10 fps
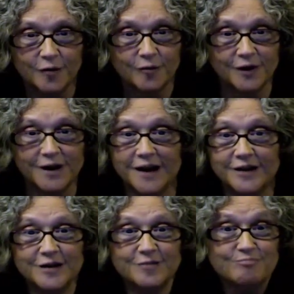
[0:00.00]
We're not
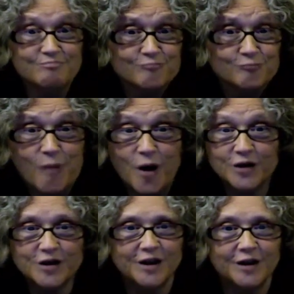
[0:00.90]
just
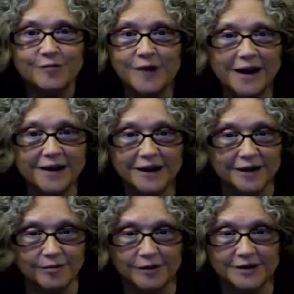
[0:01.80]
marching and
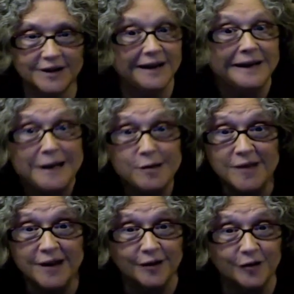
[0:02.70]
rallying. We're sending
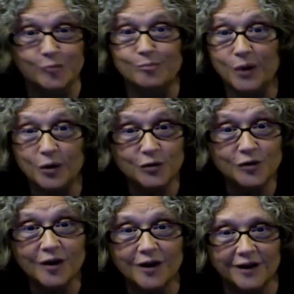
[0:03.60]
emails and
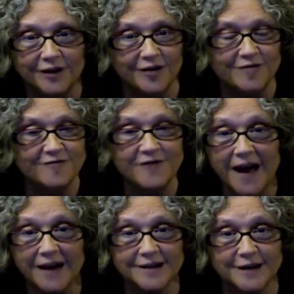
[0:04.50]
postcards and
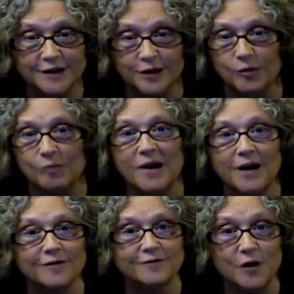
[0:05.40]
faxes, and we're
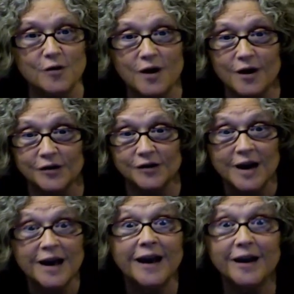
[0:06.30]
making phone calls.
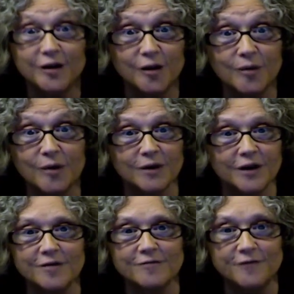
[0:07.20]
And you know what? We're
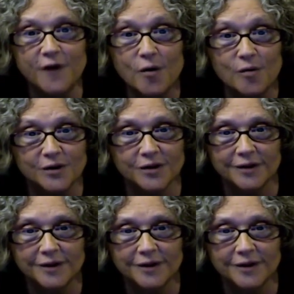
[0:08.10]
going to vote.